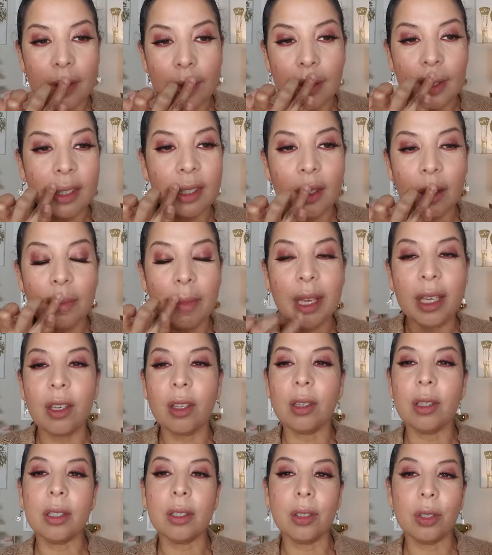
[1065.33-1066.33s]
just to make you
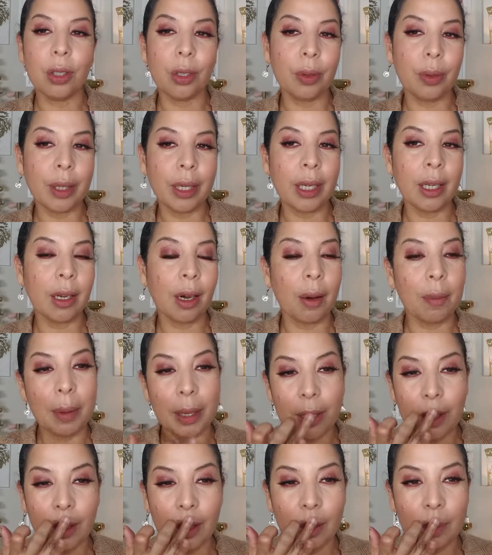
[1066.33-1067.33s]
look dewy on my
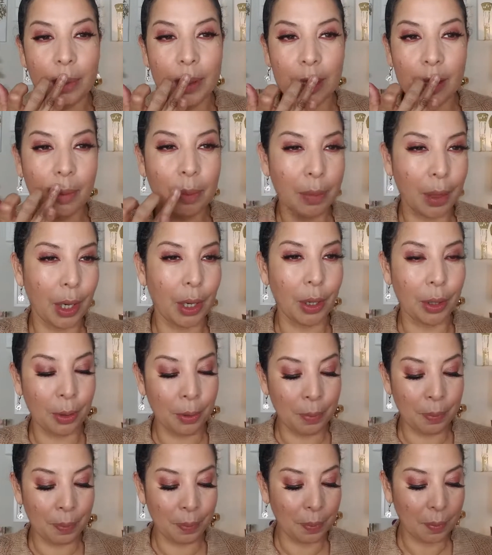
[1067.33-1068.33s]
Cupid's
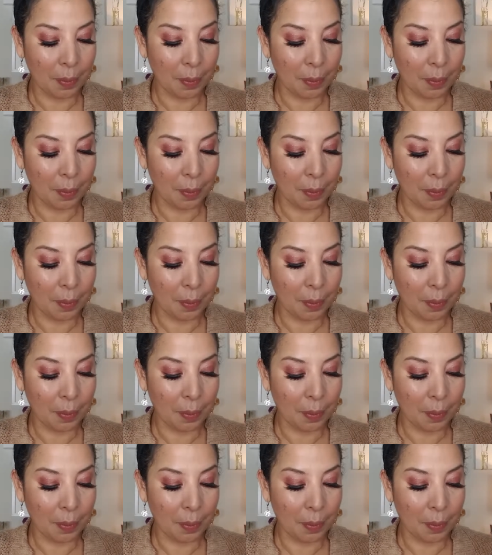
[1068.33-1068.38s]
bow.